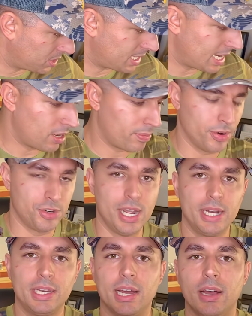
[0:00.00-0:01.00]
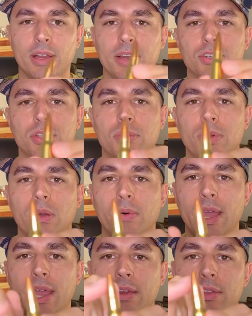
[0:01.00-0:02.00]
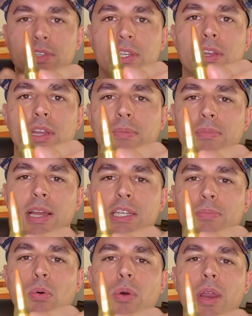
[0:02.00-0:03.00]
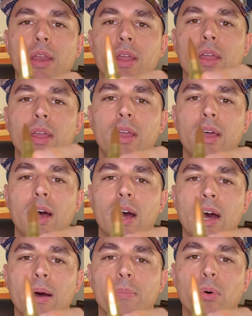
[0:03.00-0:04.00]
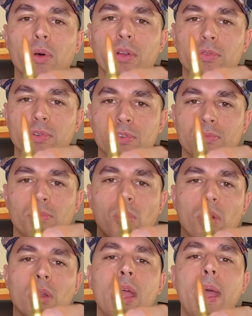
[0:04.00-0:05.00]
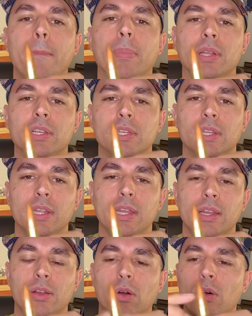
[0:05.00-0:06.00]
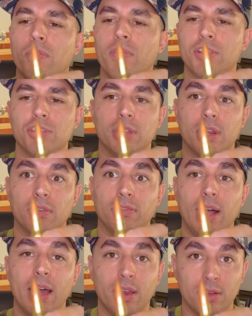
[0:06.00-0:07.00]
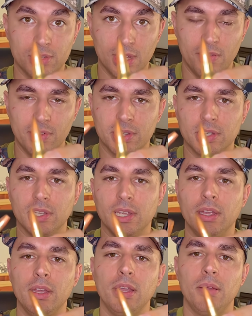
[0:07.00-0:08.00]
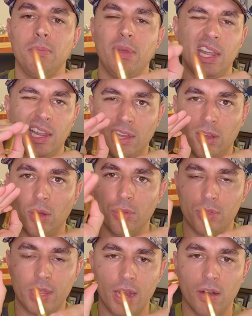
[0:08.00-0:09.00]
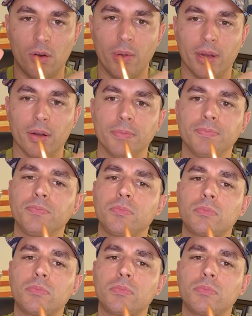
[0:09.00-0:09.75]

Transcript: style projectile, here's a 308, see a nice pointed bullet, which is more ballistically coefficient than a flat nose, obviously, meaning you can go through the air quicker,